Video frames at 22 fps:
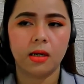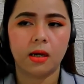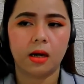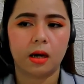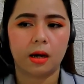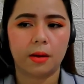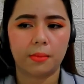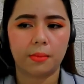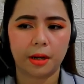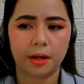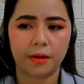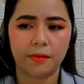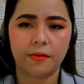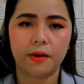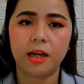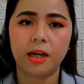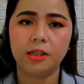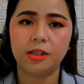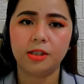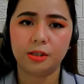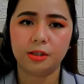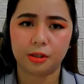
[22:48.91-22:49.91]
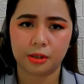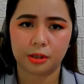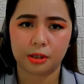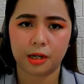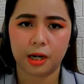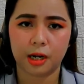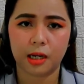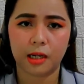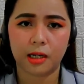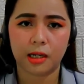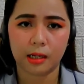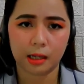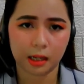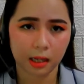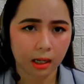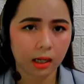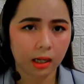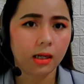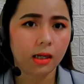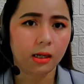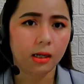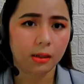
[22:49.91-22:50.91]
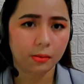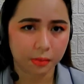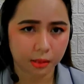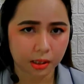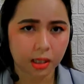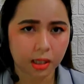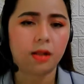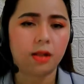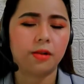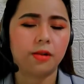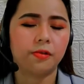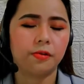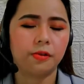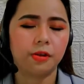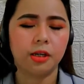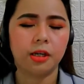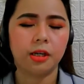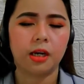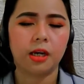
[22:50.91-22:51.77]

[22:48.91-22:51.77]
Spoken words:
advisor and the king himself.